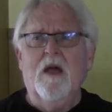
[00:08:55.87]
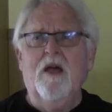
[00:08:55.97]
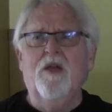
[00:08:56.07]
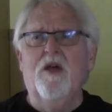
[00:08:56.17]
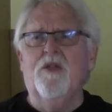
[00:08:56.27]
uh,
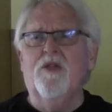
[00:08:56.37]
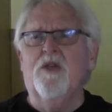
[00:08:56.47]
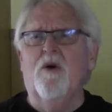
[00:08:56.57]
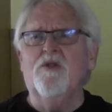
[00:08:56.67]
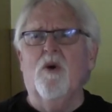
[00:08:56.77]
uh,
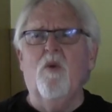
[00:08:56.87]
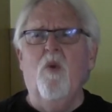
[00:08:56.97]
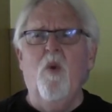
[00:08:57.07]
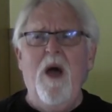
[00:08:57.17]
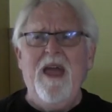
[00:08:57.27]
the, the
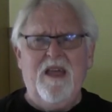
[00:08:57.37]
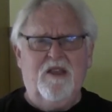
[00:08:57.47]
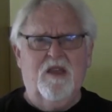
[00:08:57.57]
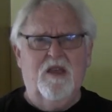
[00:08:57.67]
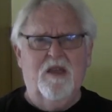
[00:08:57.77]

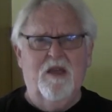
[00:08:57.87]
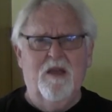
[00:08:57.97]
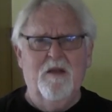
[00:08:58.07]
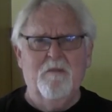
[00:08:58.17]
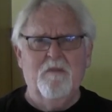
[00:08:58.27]
weight
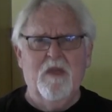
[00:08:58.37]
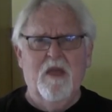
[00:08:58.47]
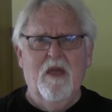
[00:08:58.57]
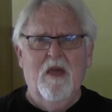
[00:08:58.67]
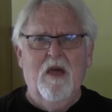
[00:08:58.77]

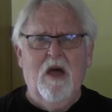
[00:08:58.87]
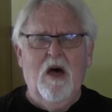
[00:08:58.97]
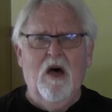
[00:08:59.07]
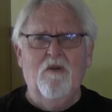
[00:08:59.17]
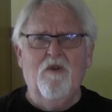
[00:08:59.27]

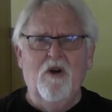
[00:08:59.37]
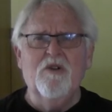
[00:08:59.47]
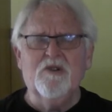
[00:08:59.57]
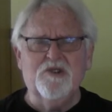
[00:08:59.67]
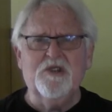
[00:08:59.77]
of
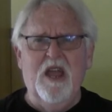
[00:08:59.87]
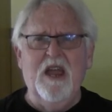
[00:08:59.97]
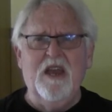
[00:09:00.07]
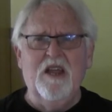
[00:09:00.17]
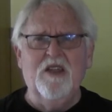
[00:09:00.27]

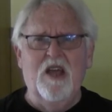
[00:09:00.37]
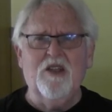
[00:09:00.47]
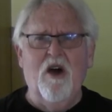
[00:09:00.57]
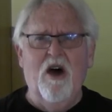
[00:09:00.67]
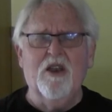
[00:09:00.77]
understanding
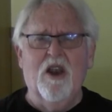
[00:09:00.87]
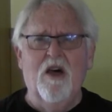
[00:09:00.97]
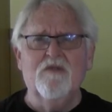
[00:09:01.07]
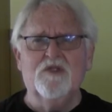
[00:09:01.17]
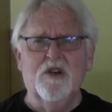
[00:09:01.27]
that God
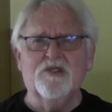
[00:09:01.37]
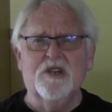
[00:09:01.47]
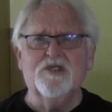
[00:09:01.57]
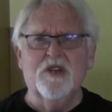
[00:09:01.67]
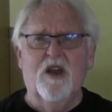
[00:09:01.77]
loves us
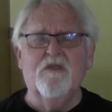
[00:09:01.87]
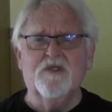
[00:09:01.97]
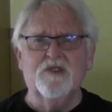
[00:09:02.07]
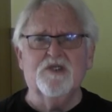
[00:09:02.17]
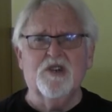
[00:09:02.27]
as he
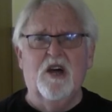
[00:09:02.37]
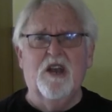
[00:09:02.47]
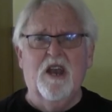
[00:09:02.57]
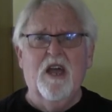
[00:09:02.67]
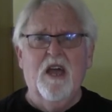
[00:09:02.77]
loves his
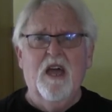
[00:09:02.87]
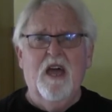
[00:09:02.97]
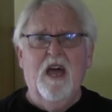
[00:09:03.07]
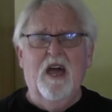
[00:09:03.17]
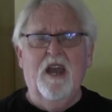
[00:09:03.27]
son,
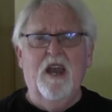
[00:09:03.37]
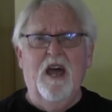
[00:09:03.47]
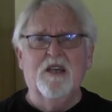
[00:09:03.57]
and